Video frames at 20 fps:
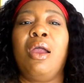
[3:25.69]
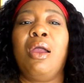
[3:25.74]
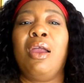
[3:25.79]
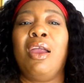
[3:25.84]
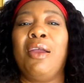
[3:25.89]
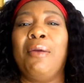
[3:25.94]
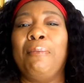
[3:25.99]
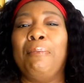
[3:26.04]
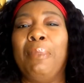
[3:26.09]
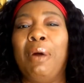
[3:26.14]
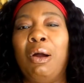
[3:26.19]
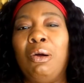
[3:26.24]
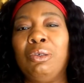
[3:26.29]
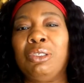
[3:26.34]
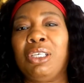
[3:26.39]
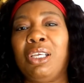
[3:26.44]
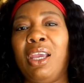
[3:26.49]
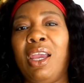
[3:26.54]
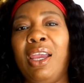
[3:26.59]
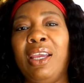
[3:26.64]
In
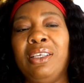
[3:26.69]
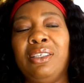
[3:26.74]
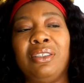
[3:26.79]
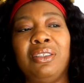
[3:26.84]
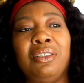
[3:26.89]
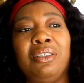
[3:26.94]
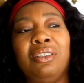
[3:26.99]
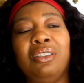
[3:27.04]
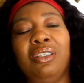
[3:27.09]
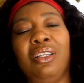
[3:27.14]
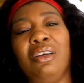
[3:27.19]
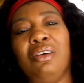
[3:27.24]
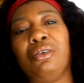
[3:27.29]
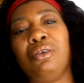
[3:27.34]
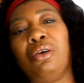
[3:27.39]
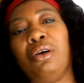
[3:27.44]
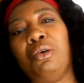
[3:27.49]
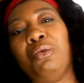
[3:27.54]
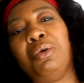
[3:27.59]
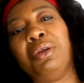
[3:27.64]
most cases, they'll
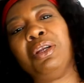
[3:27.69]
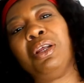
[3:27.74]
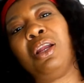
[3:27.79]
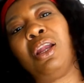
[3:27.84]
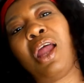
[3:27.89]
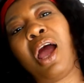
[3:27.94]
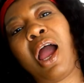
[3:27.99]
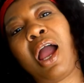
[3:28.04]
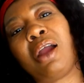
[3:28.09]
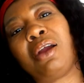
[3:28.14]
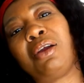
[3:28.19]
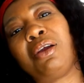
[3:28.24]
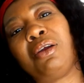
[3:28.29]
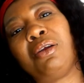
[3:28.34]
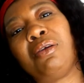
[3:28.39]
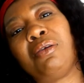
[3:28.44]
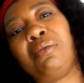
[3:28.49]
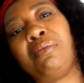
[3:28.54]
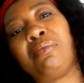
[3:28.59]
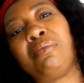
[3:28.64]
go in the locker